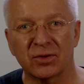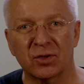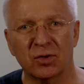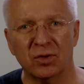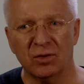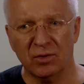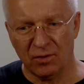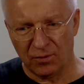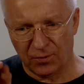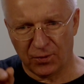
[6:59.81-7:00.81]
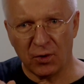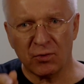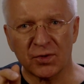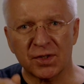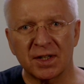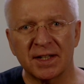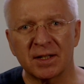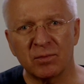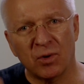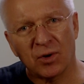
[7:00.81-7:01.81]
to focus a little
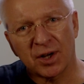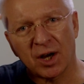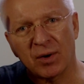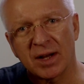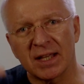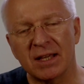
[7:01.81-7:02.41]
more on our